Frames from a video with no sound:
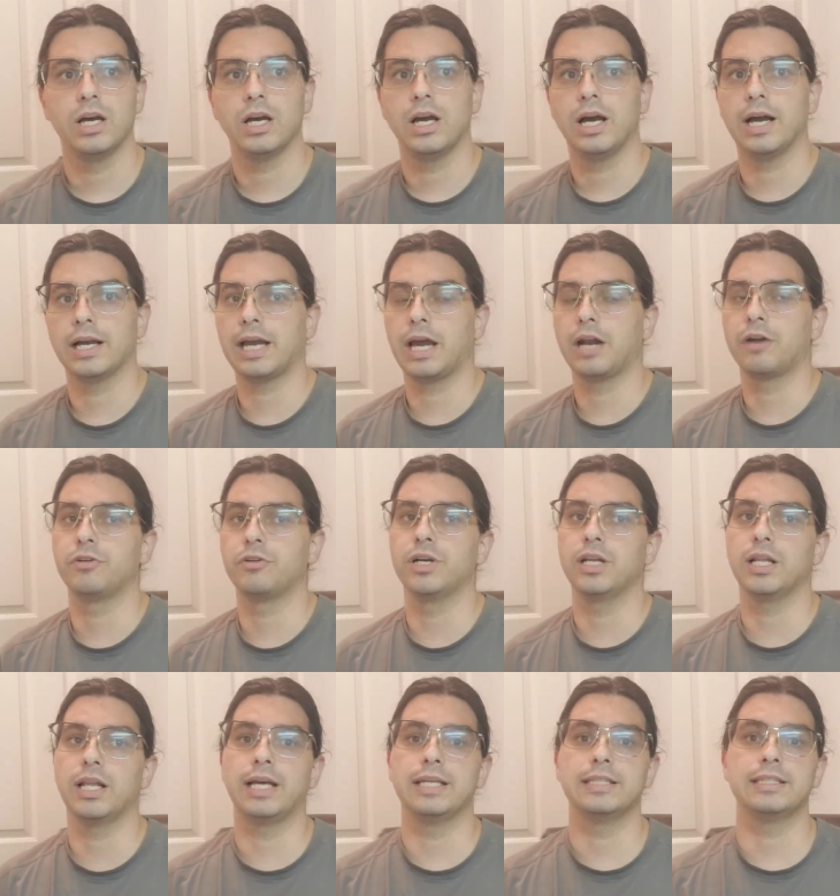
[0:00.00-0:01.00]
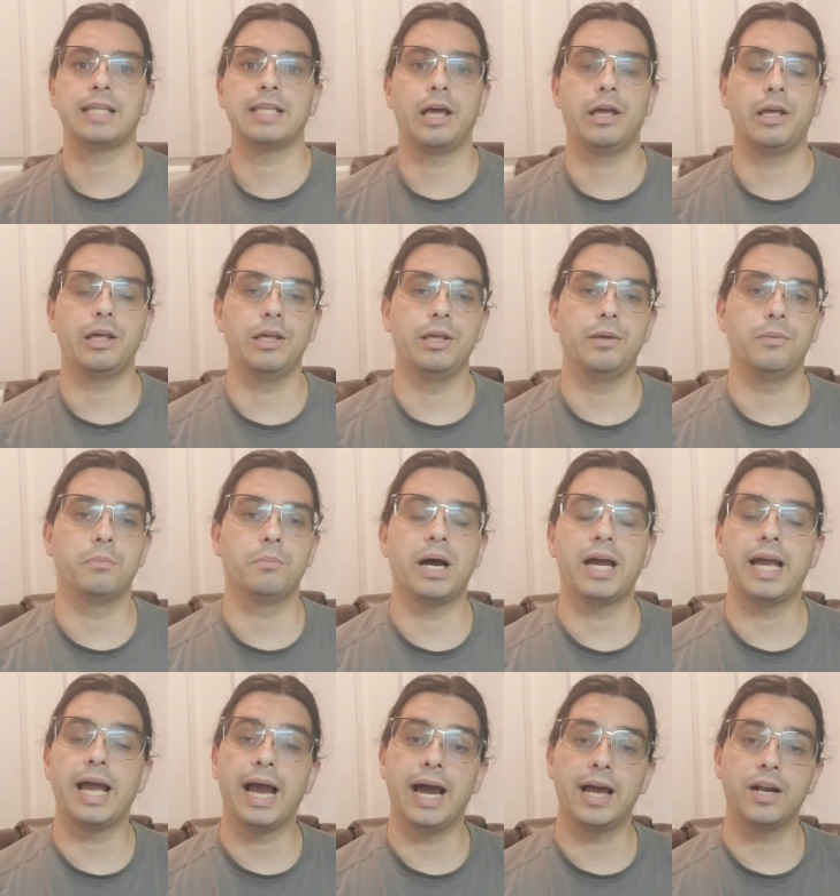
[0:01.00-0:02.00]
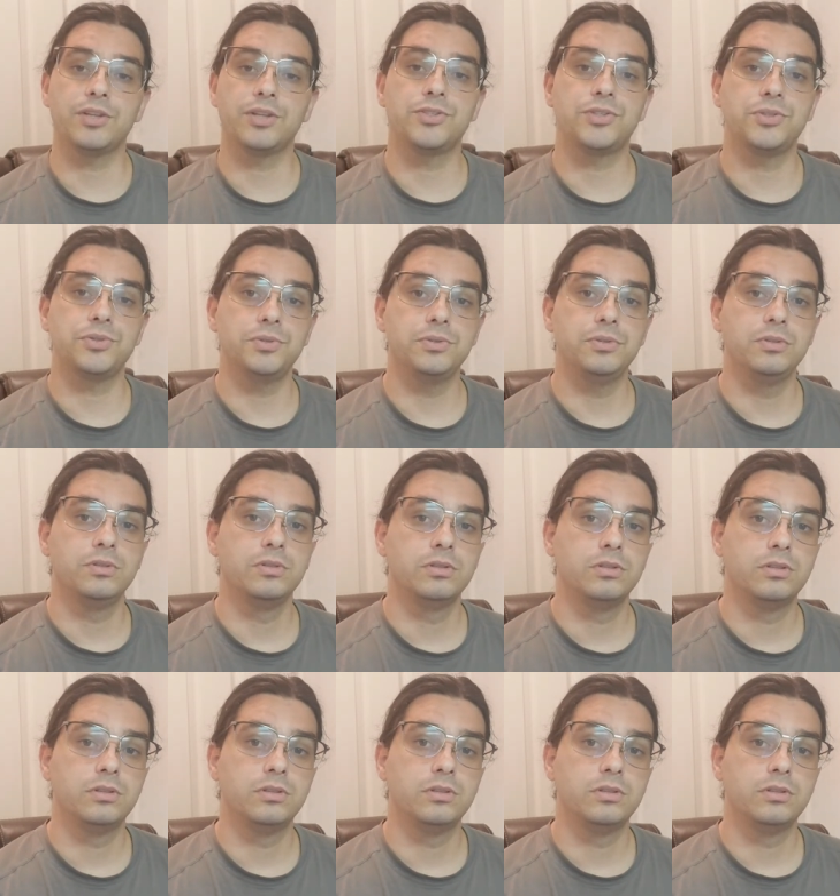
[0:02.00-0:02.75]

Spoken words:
I kind of realized that my attitude